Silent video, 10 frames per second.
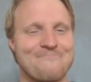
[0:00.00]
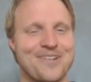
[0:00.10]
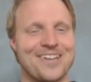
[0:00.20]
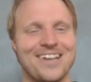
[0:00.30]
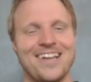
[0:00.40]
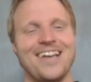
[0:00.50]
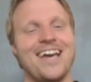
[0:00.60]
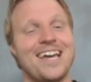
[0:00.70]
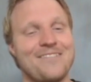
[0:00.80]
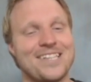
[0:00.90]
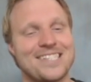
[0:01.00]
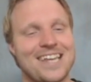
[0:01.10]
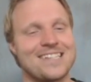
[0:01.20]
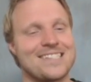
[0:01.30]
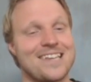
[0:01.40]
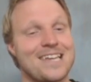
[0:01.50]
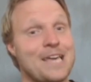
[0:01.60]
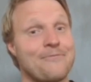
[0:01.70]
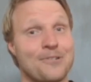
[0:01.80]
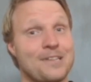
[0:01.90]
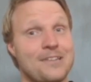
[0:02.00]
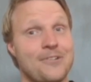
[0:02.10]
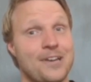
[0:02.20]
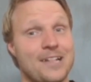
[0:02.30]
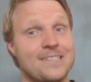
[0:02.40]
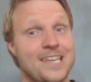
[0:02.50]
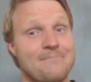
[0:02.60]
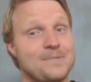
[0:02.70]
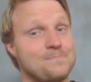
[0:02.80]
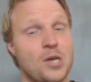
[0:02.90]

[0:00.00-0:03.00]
But anyways, that is the if only they were a nail team.